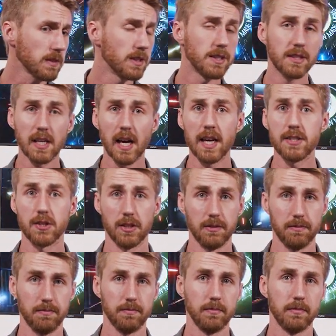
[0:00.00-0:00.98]

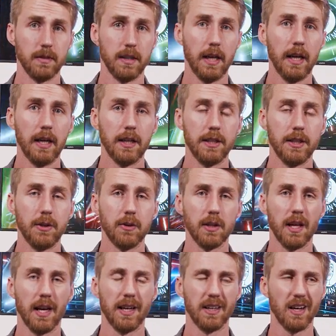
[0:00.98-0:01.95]
sizer and you were
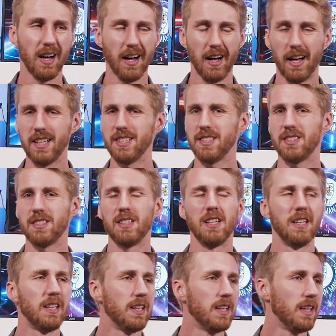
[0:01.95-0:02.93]
like, I just,
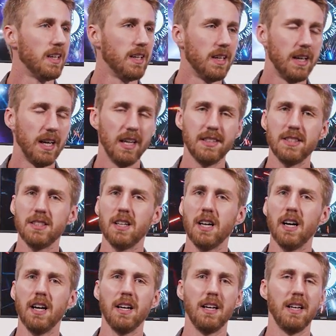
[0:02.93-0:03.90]
It's
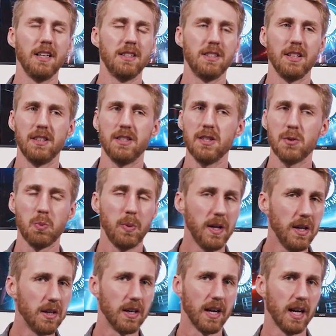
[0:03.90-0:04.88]
just
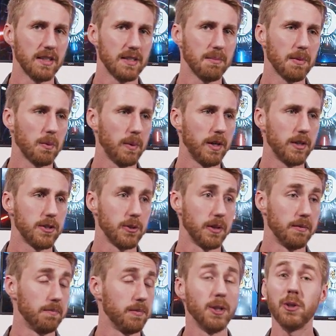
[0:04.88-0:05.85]
weird. It has something weird to
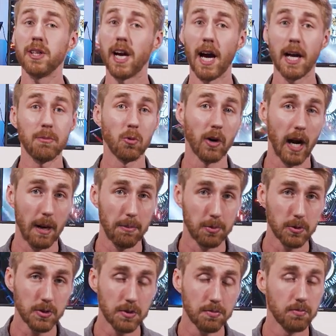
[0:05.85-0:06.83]
it. You can add more
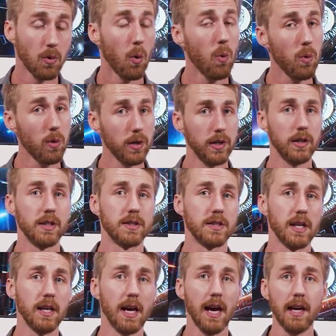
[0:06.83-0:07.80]
apples, or you can
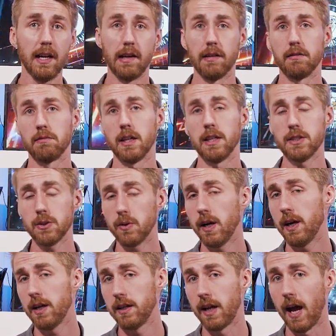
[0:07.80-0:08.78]
say, hey, let's go
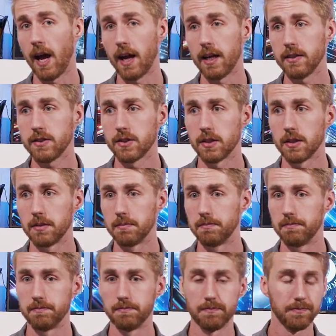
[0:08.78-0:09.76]
ahead and add
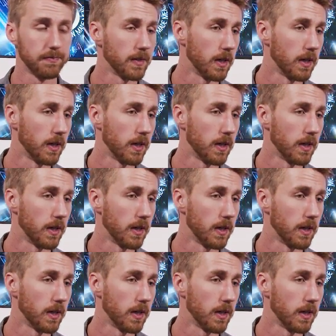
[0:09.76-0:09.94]
some